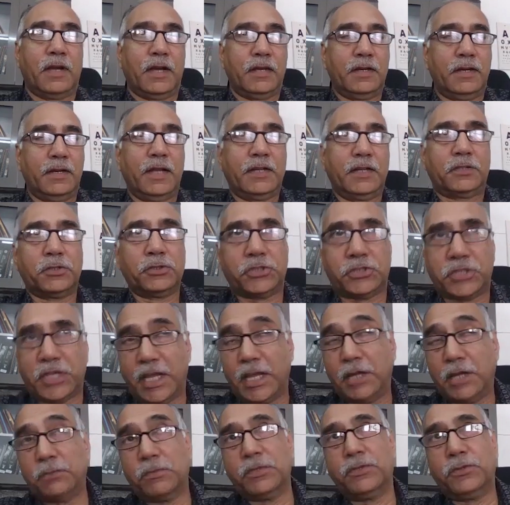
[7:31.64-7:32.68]
I'd like to
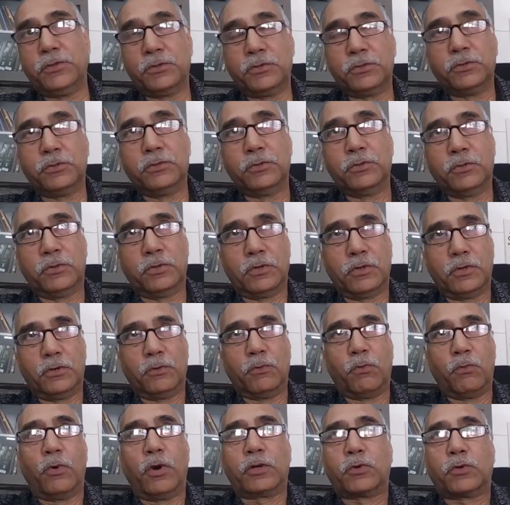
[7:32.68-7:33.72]
share with you
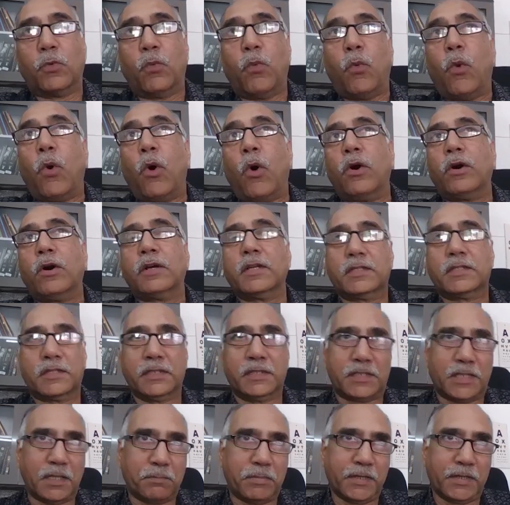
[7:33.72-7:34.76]
what was
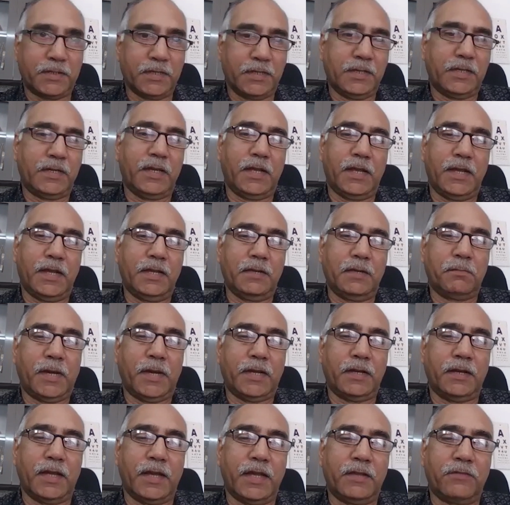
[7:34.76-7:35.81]
a typical day in my
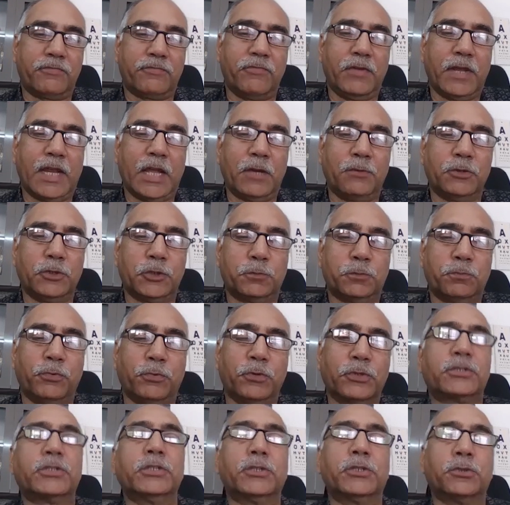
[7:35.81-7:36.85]
life when I was
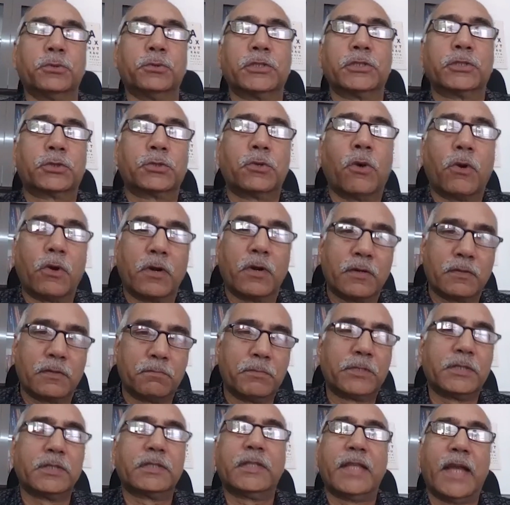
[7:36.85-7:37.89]
posted to a squadron,
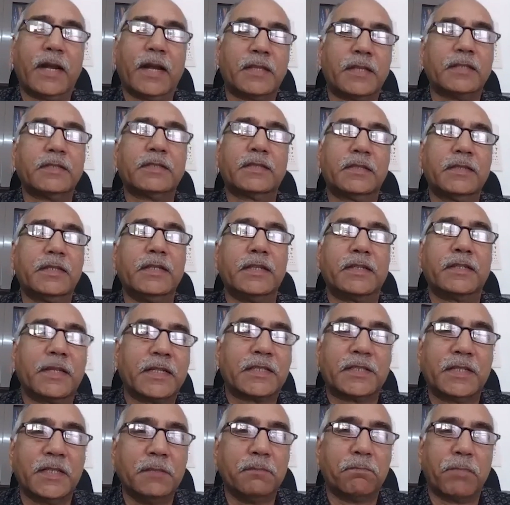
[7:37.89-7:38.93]
because that is the
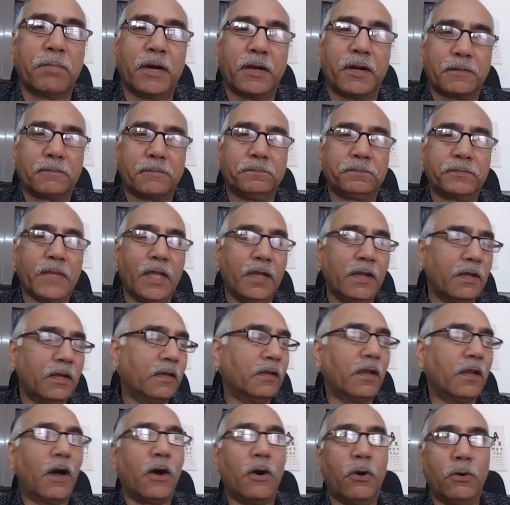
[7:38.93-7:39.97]
interesting part.
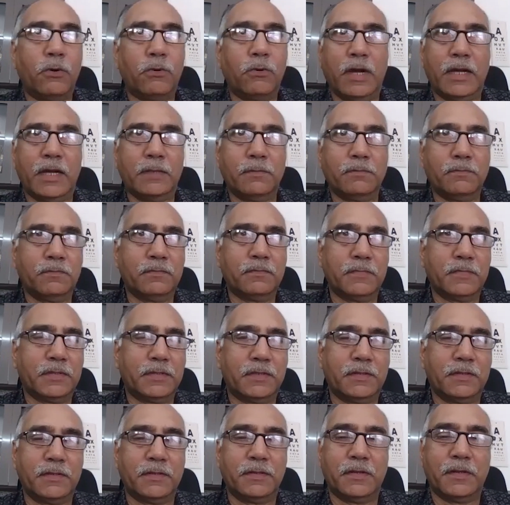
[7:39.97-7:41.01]
Now I'm
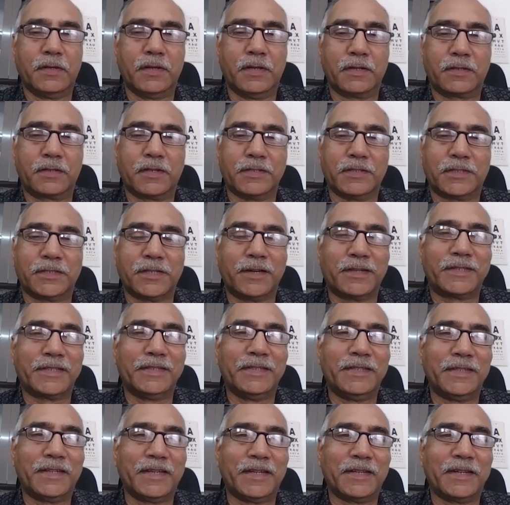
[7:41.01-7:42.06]
a
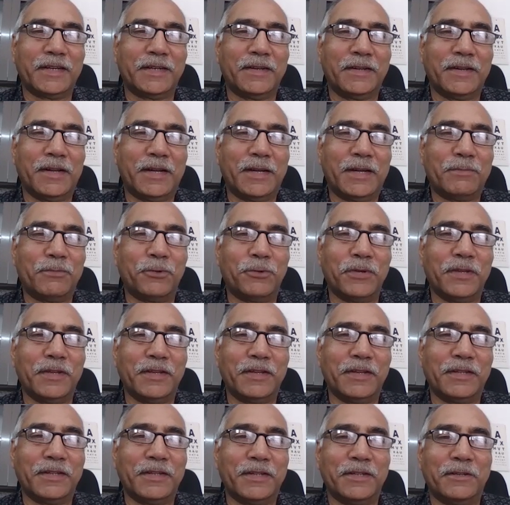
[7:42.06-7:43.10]
consultant and I'm
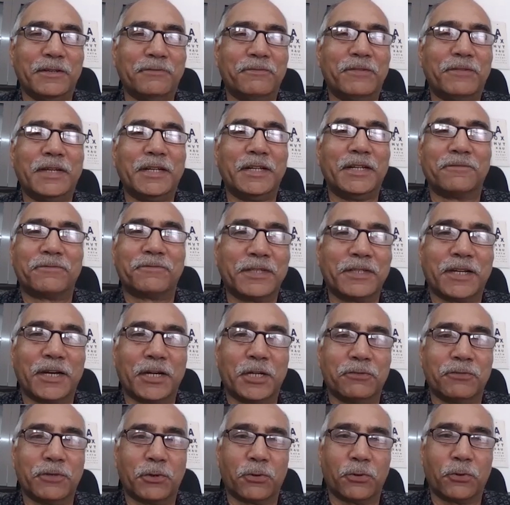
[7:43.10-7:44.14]
doing a very different
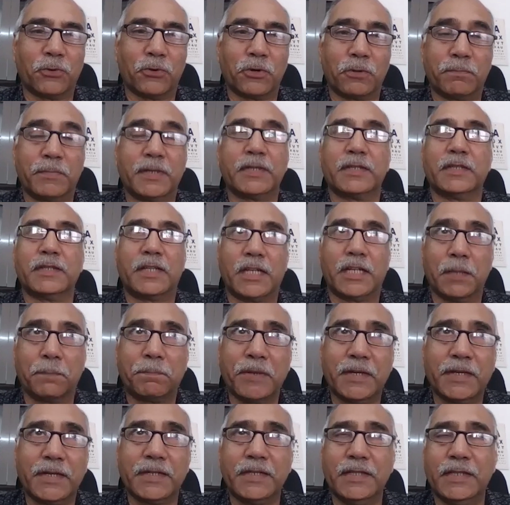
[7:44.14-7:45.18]
kind of a role, but a
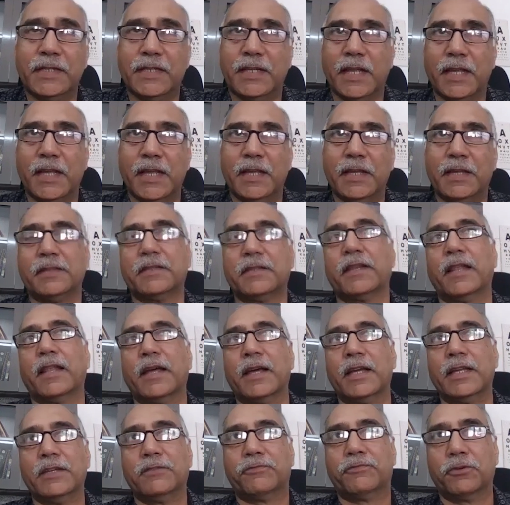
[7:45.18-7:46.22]
typical day in the
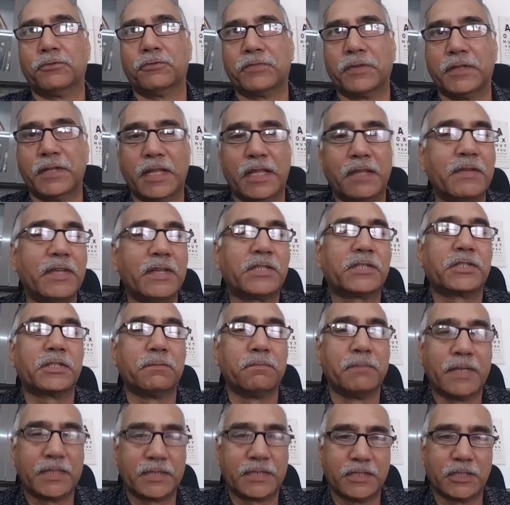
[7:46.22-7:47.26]
life of an
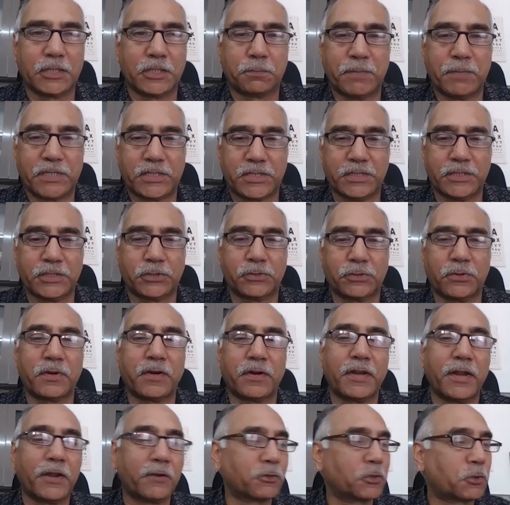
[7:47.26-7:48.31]
aviation medicine specialist or
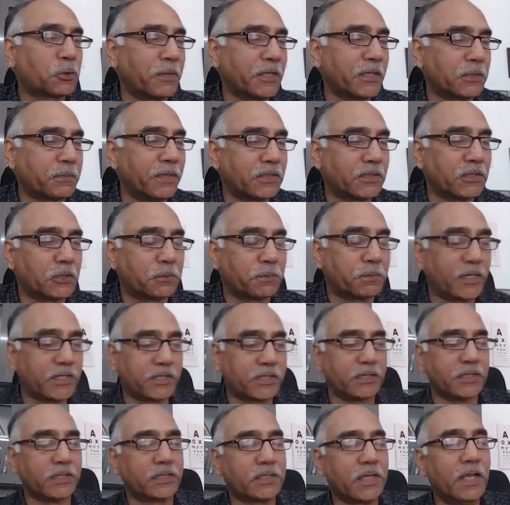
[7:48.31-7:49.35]
an aerospace medicine
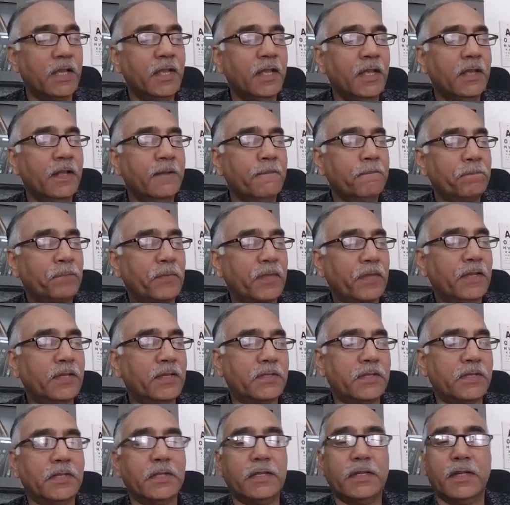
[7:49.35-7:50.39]
specialist
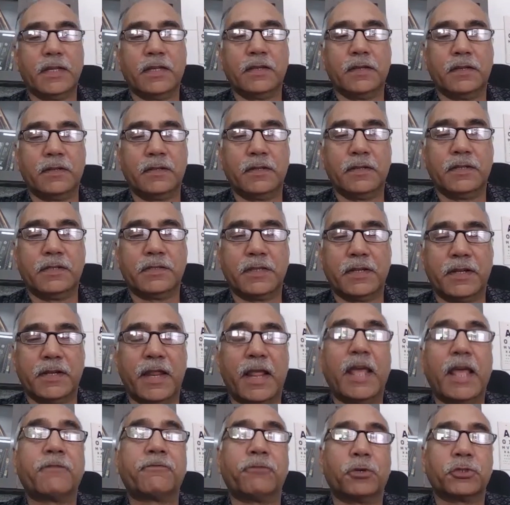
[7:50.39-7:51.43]
is an
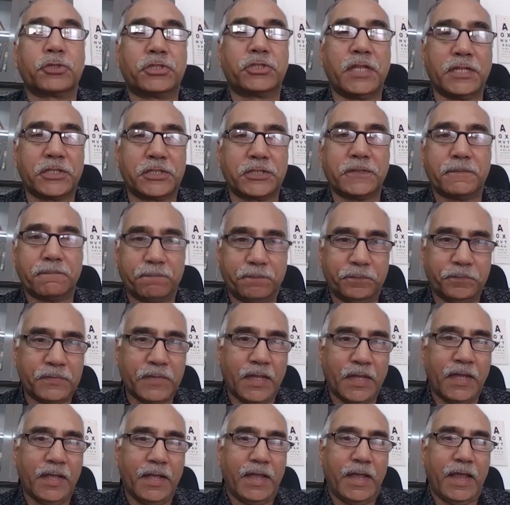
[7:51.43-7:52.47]
Air Force station.
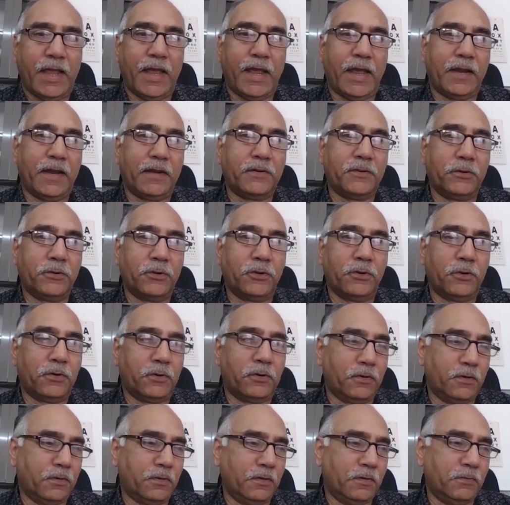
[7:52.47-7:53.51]
And you
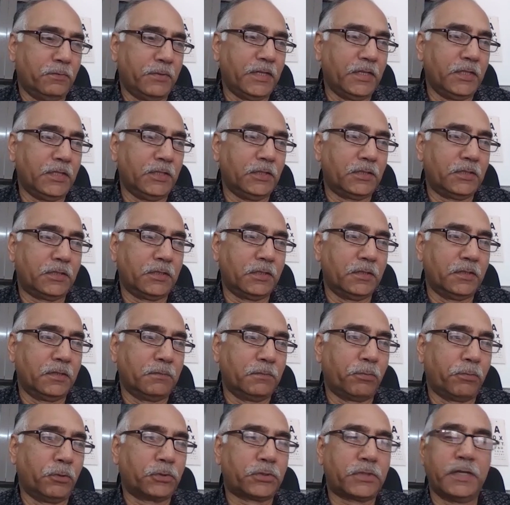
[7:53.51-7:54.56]
know, when he's
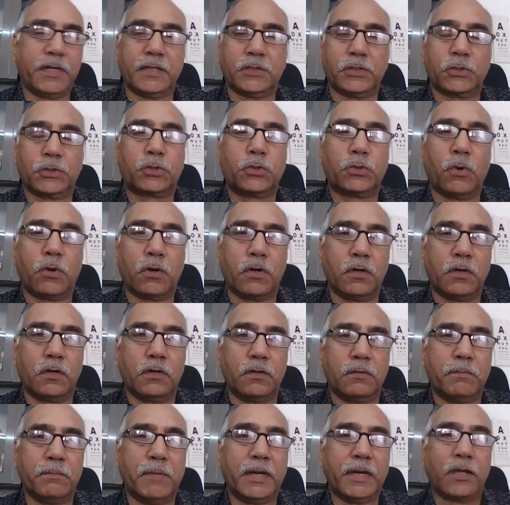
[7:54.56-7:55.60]
posted as a squadron
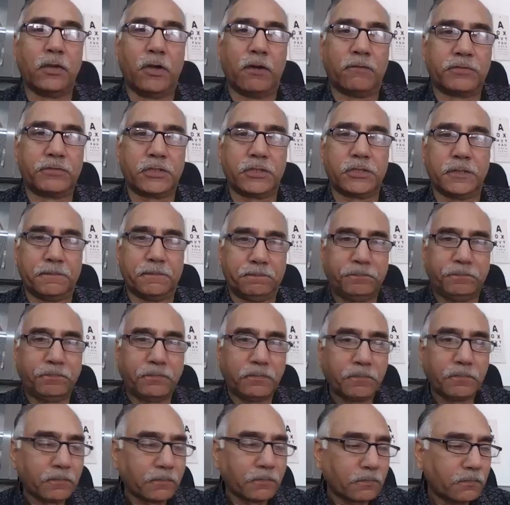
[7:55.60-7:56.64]
medical officer
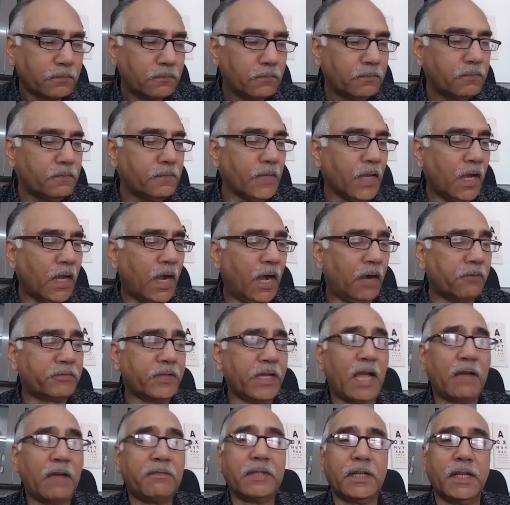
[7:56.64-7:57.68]
after
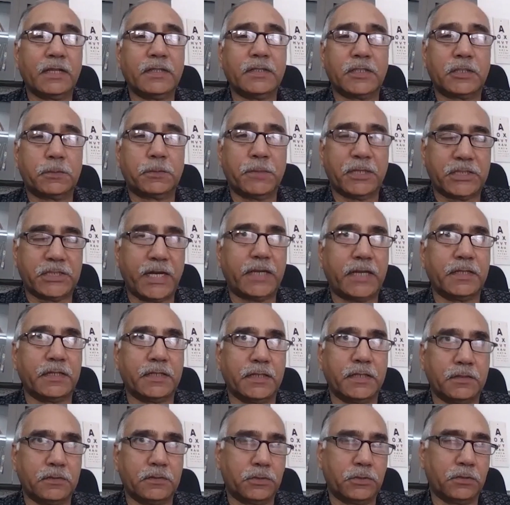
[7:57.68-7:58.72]
having done his
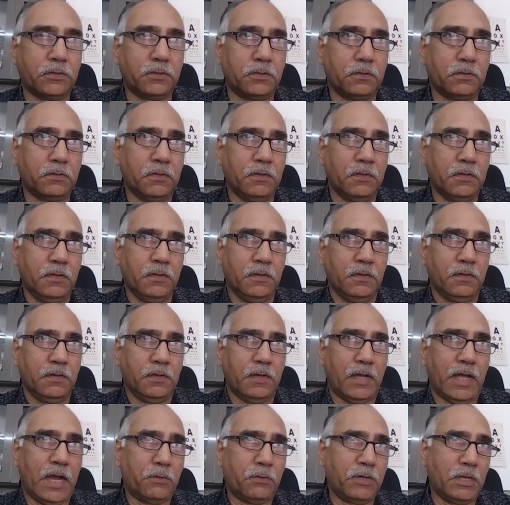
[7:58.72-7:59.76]
specialty. So
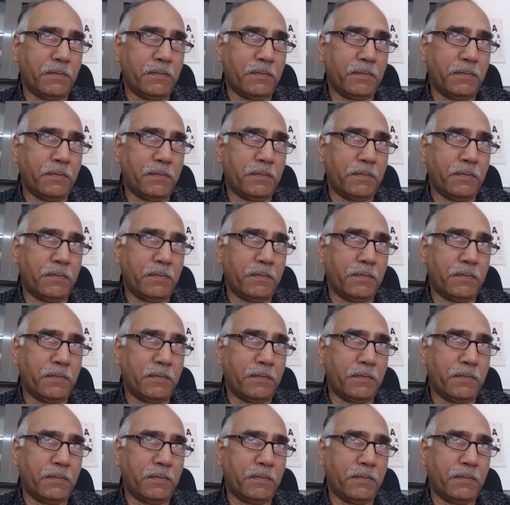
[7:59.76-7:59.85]
I would